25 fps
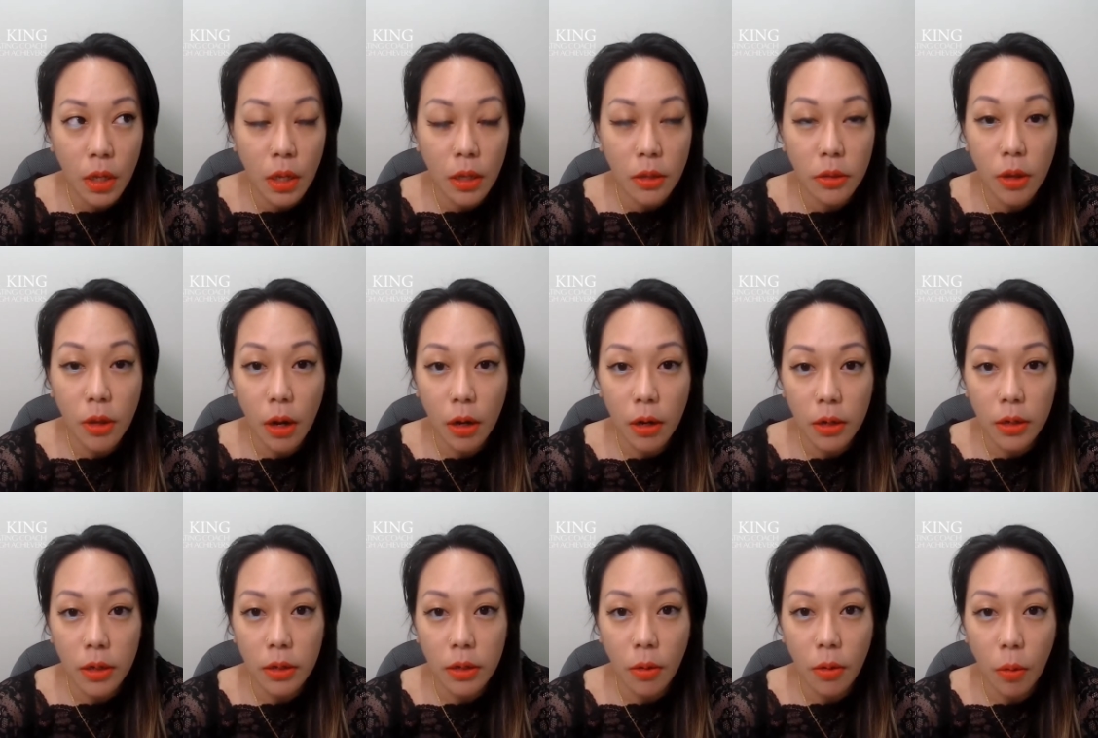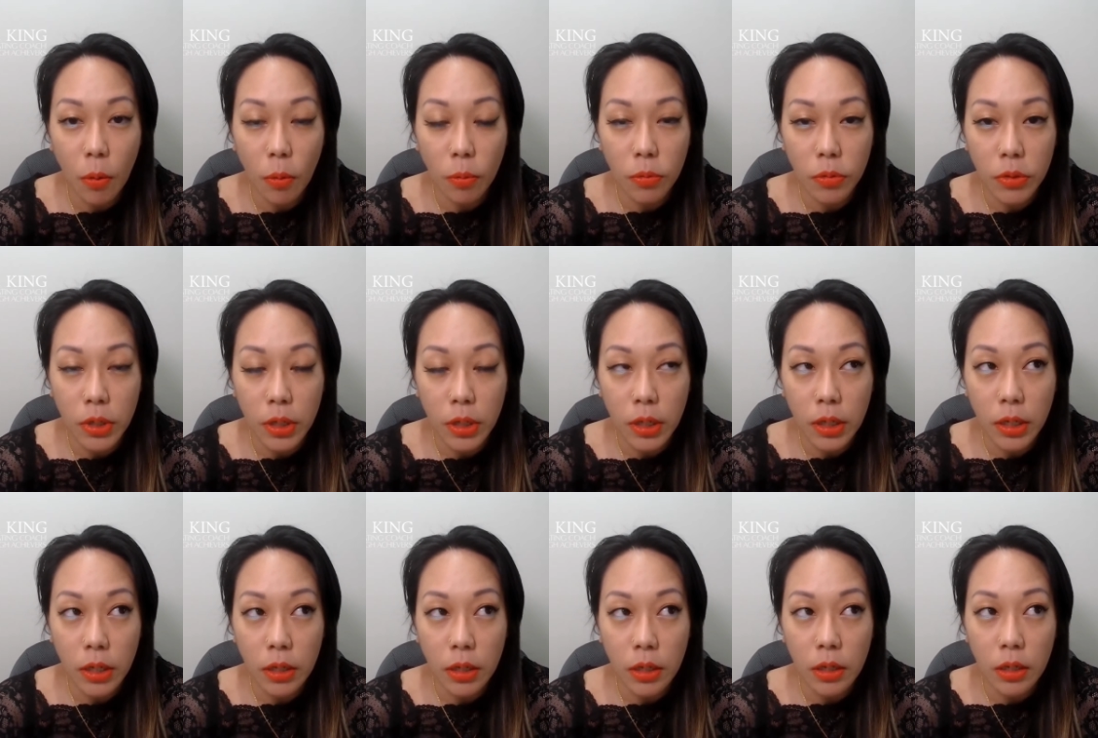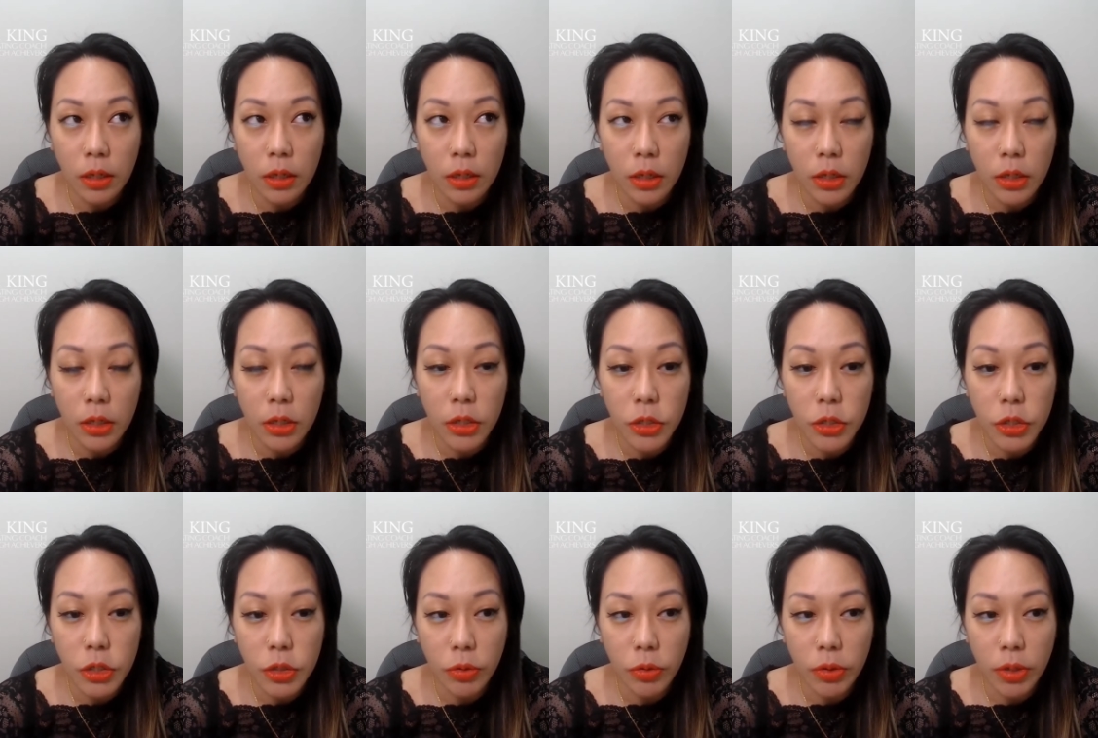Not only you're
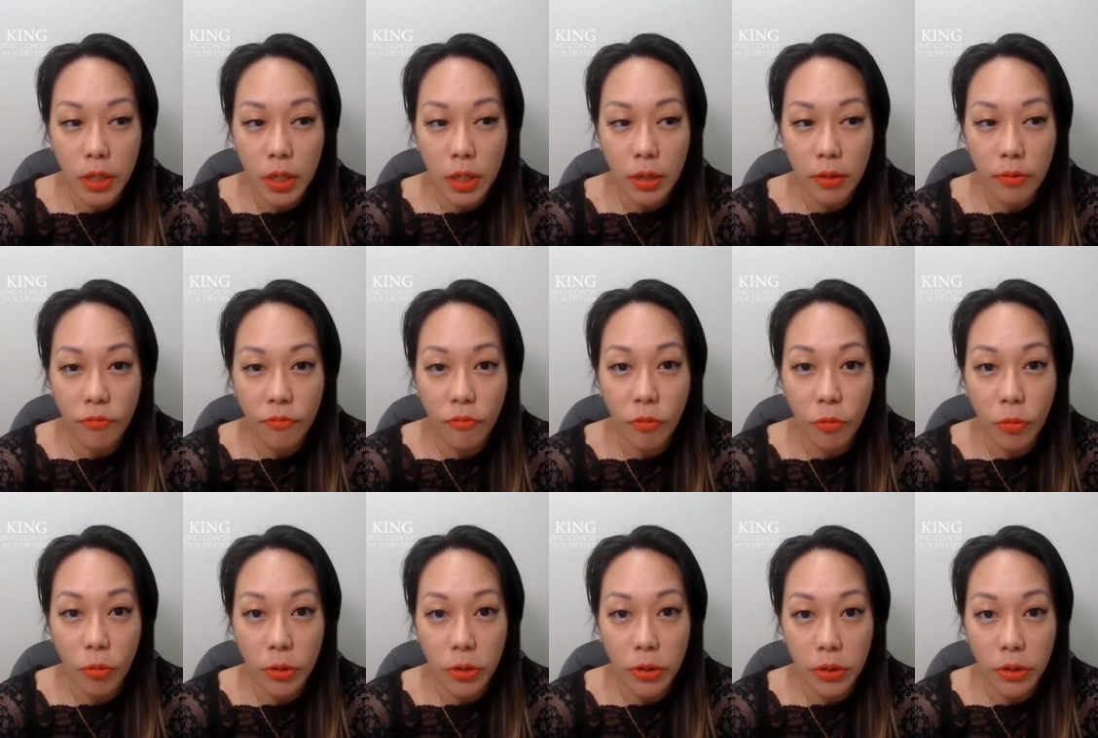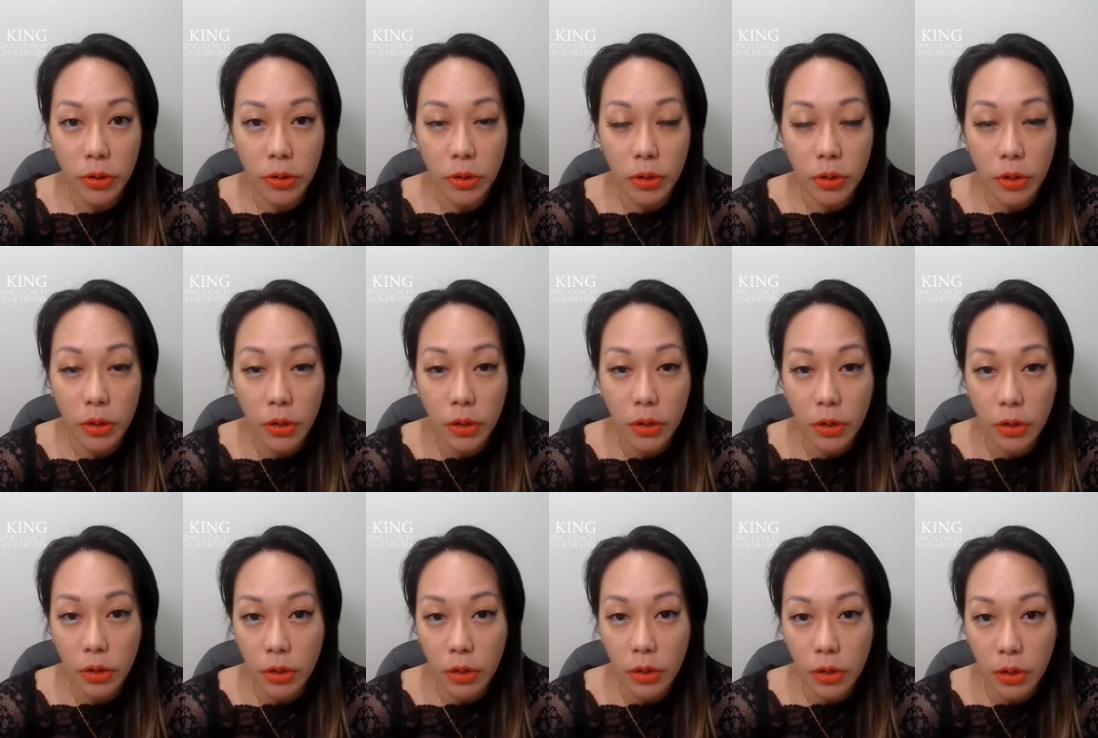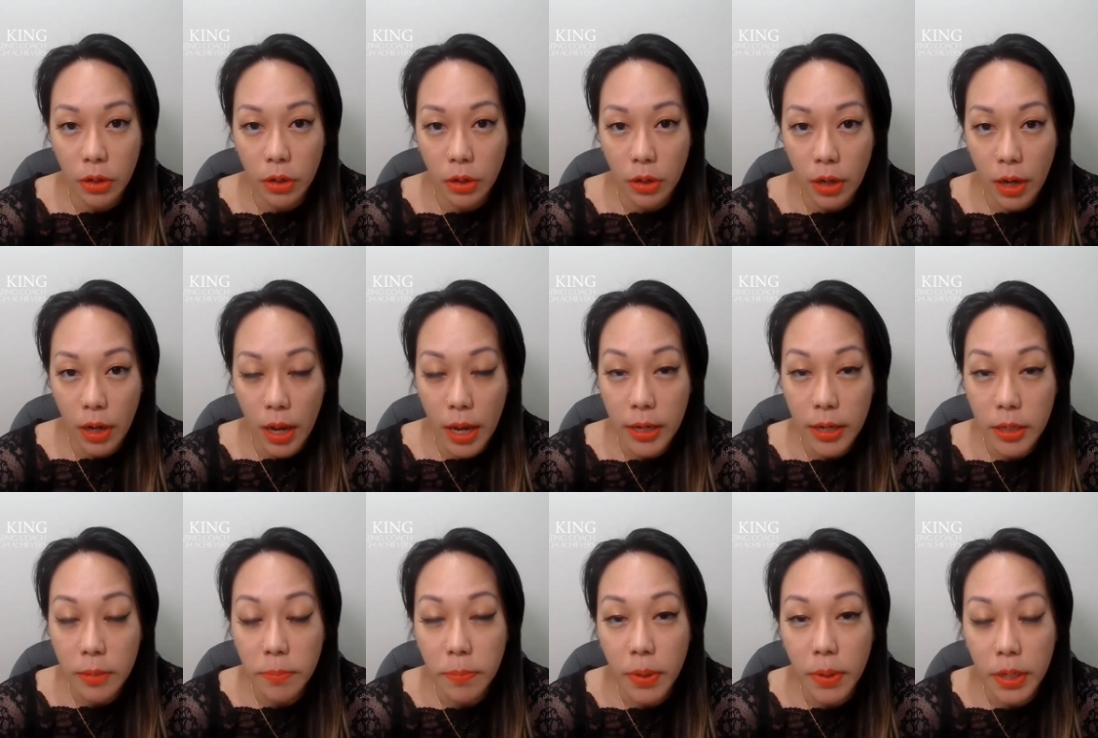doing it for
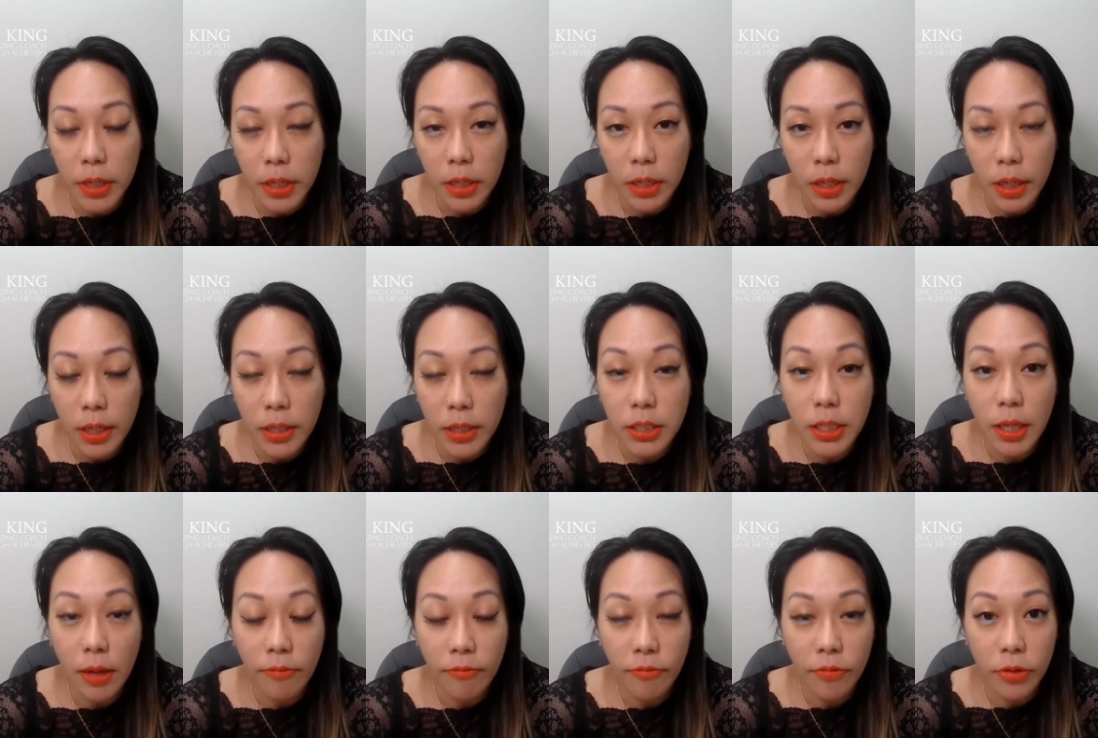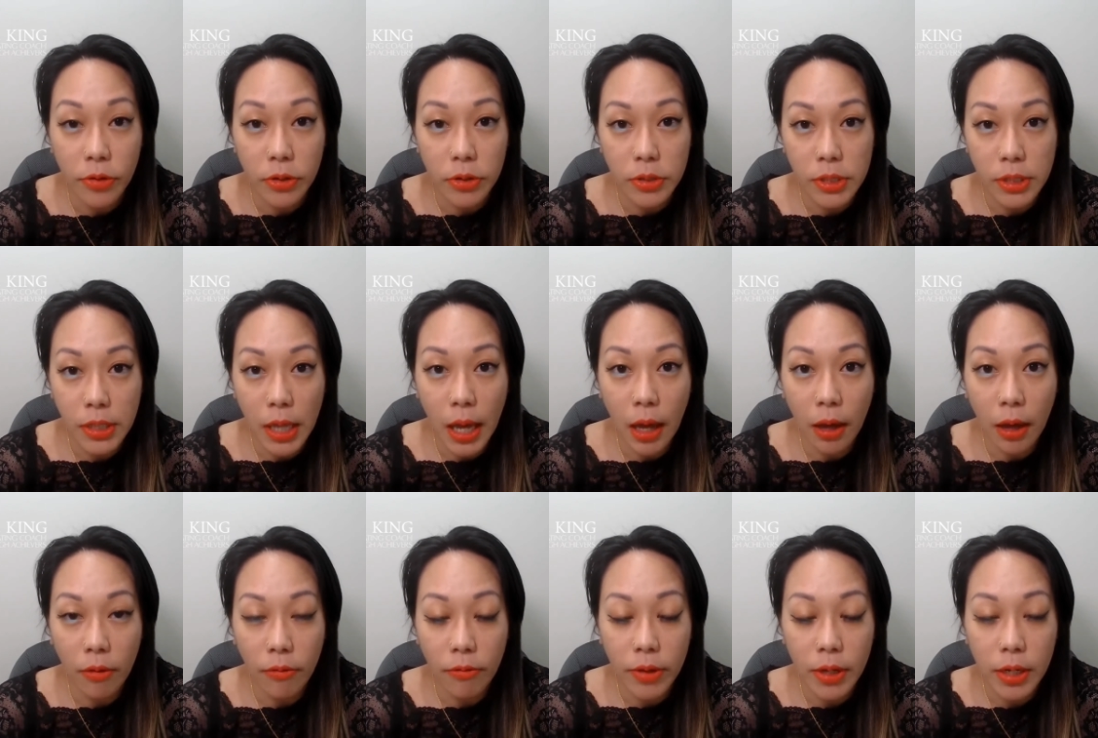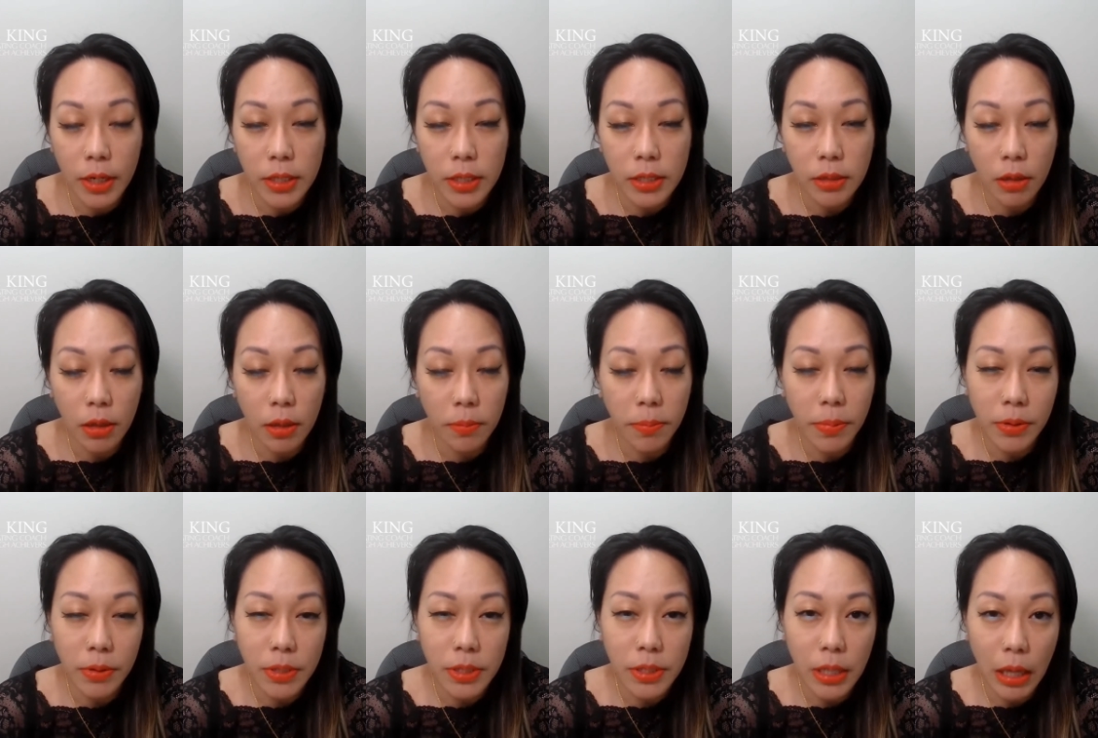anybody except for yourself, and it's all
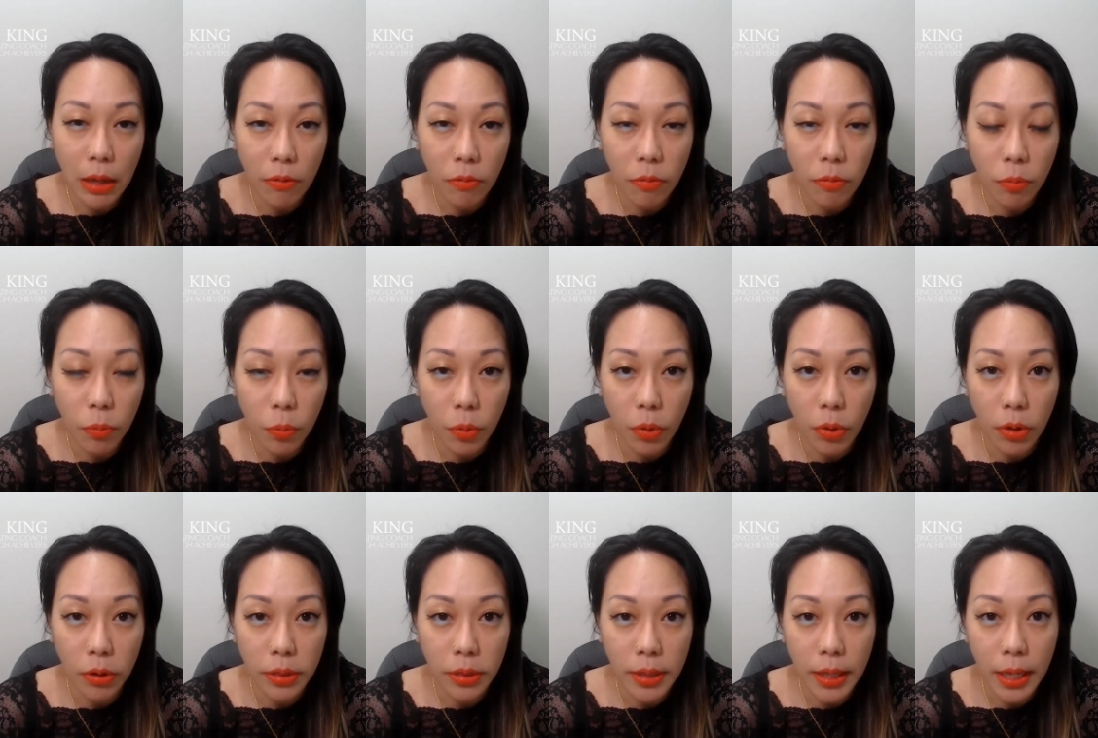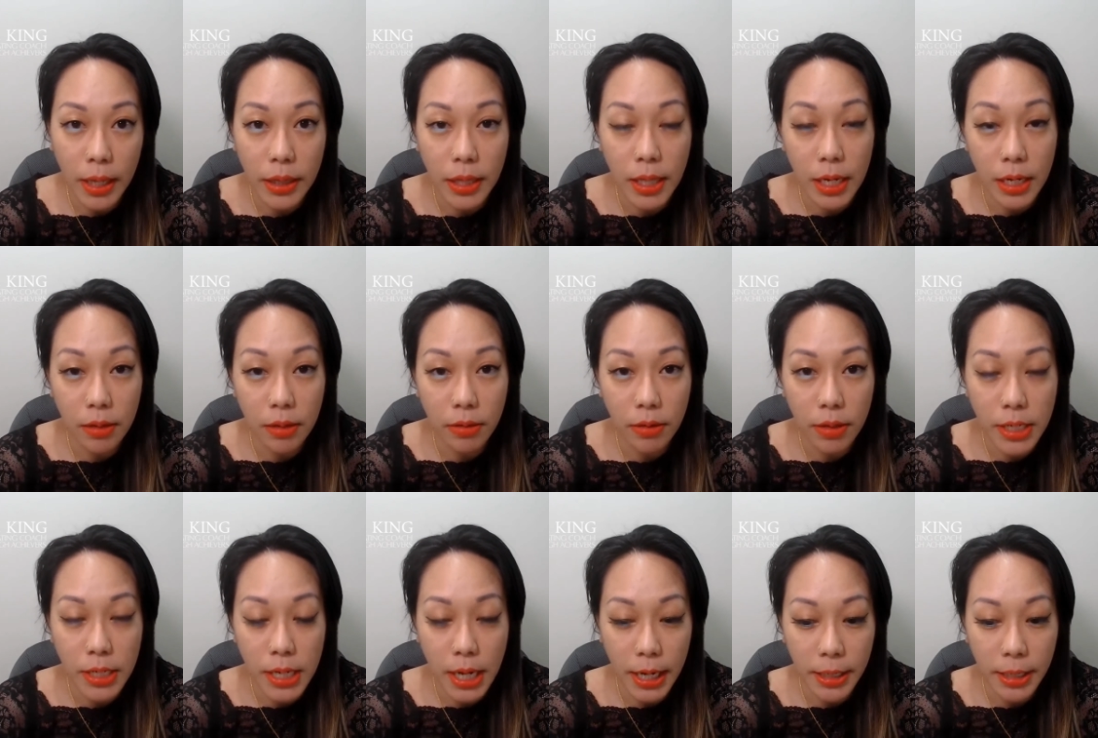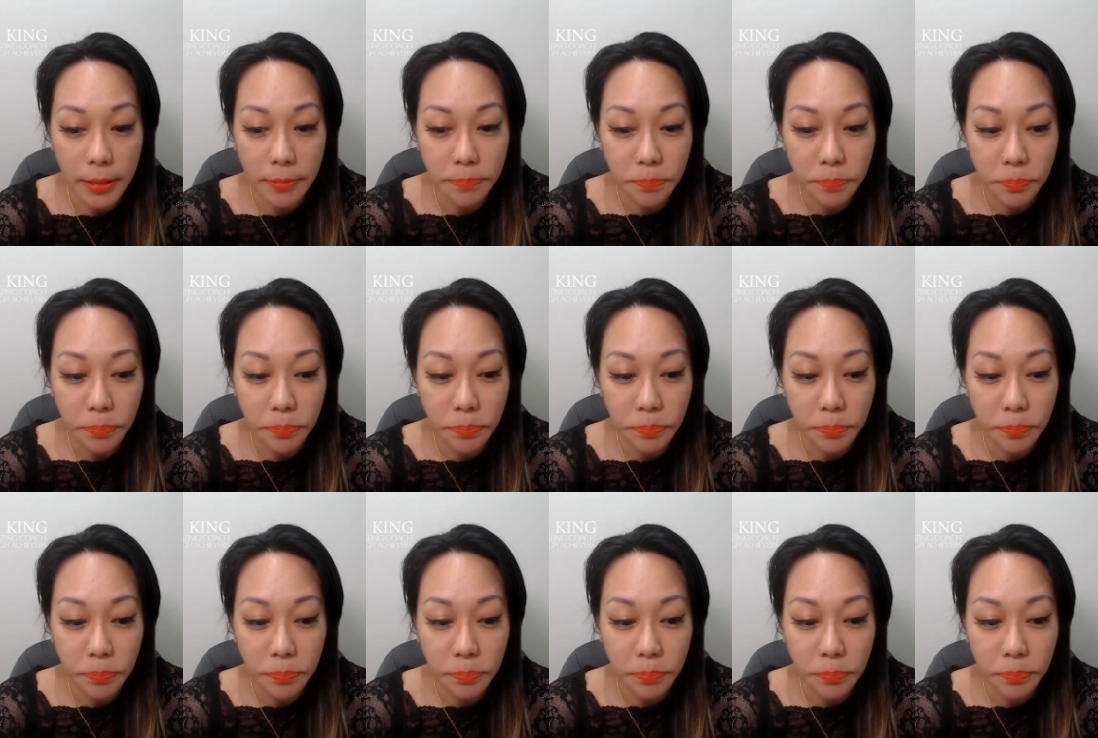about self-worth at the end of the day.